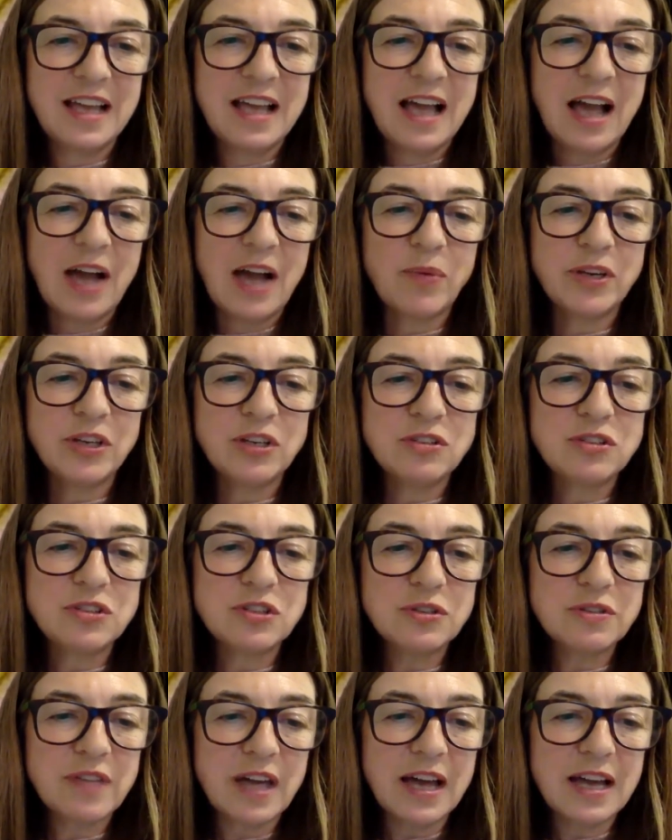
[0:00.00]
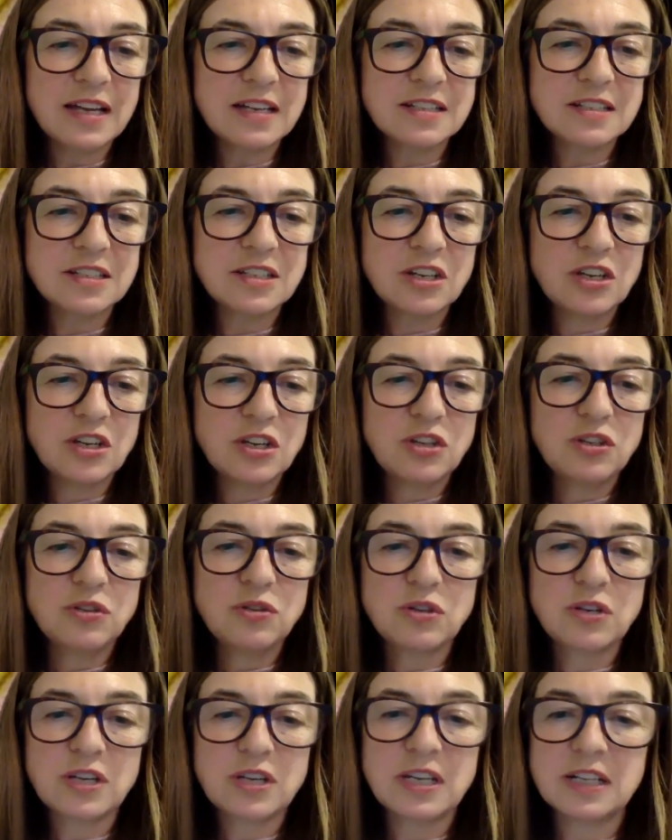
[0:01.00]
And when you do that,
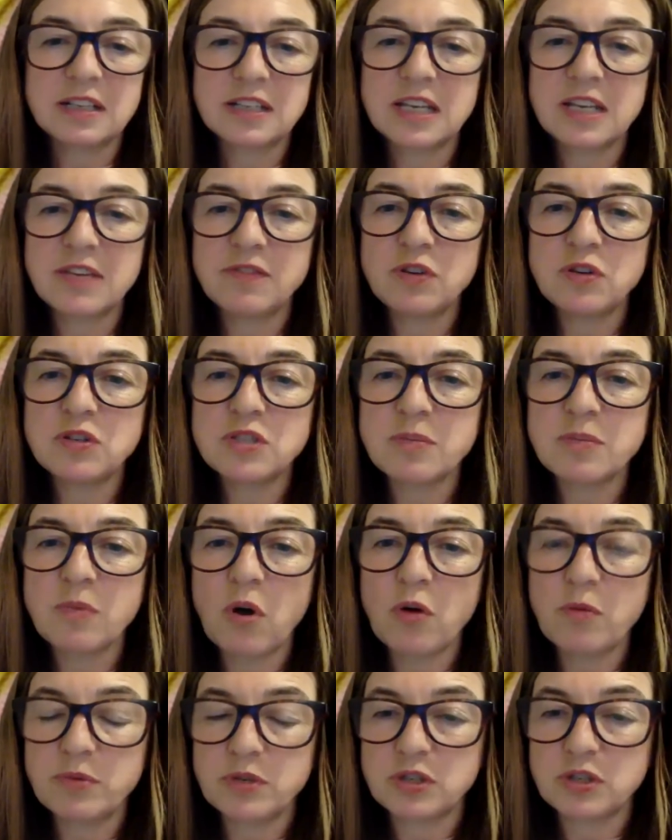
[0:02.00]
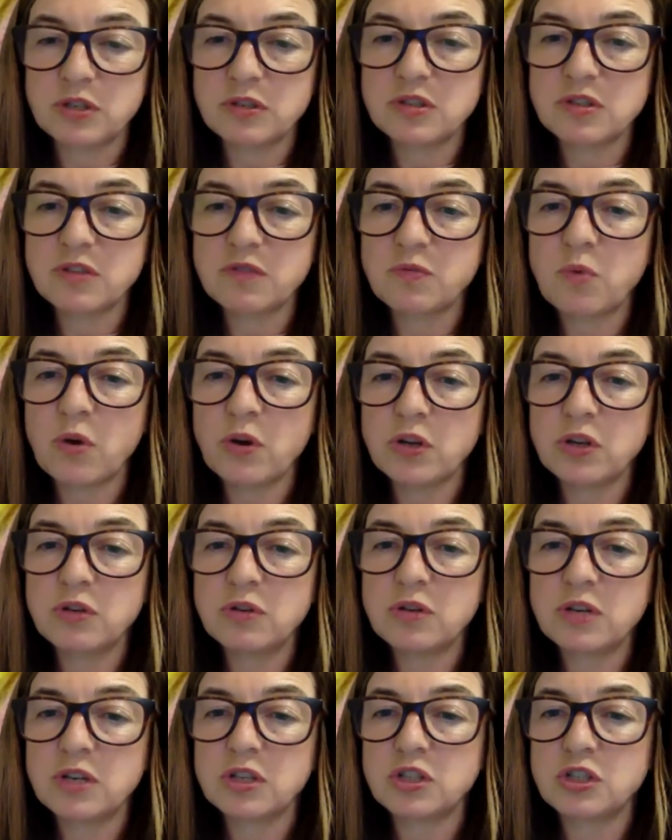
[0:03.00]
it'll give you some options of what you
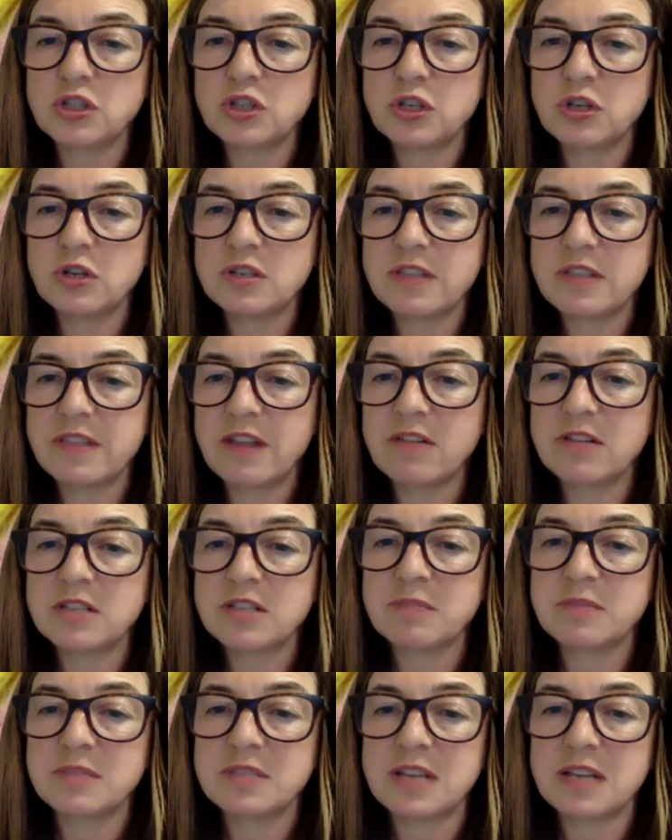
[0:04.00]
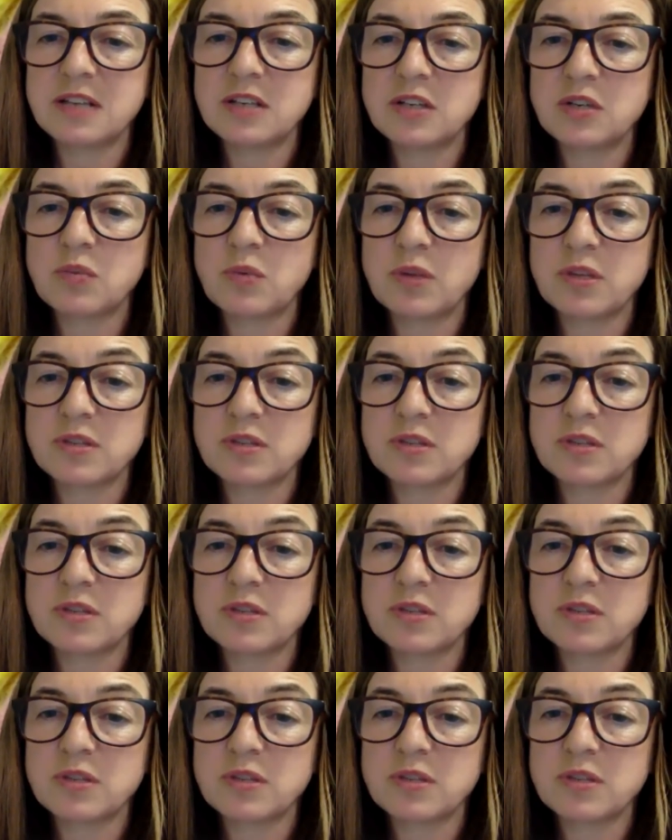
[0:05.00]
can choose, and there are some standard ones.